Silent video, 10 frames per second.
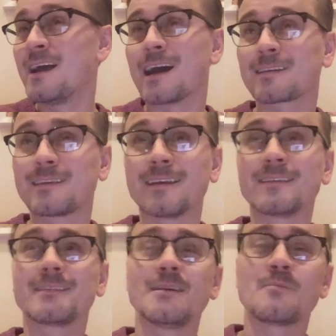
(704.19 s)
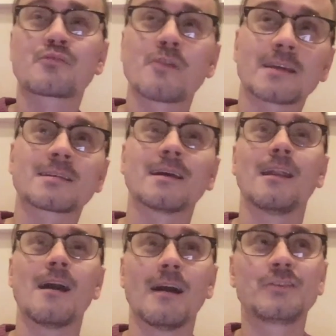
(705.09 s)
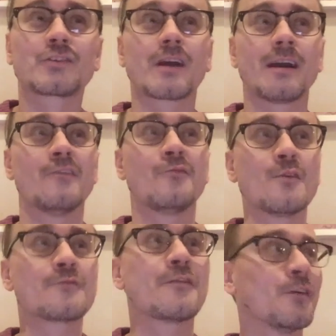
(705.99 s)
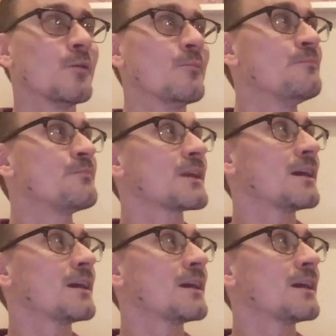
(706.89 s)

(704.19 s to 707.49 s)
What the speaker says: I think the press at large kind of root for Fulham.